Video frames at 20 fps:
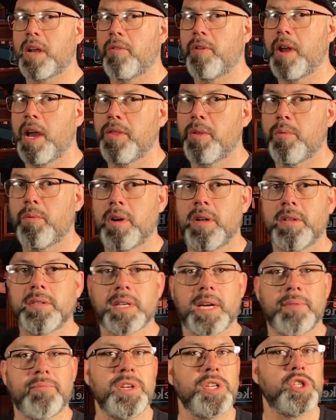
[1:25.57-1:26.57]
around the world
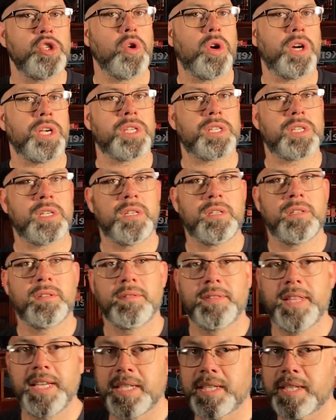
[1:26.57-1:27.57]
can rejoice.
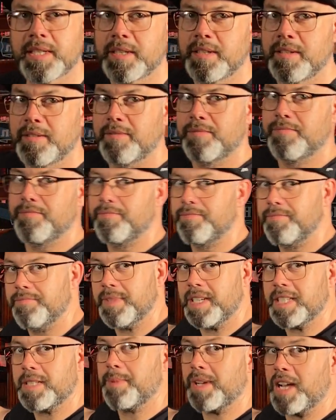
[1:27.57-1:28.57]
This
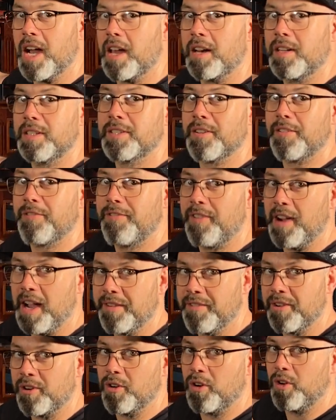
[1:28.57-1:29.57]
is the MCConnells
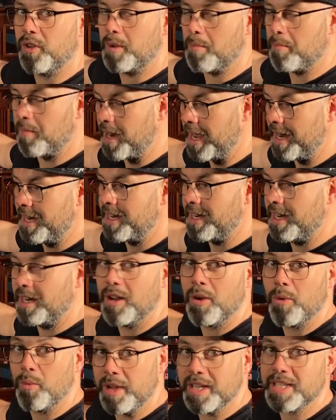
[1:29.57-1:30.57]
5-year-old
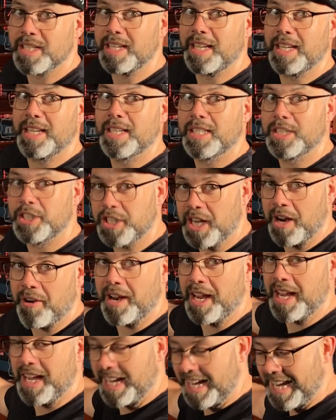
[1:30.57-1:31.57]
blended whiskey
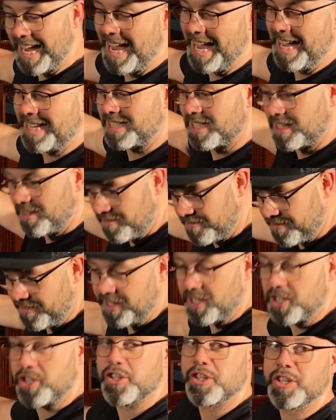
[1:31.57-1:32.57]
sherry cask
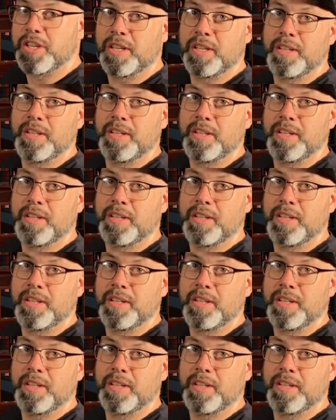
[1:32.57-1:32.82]
finish.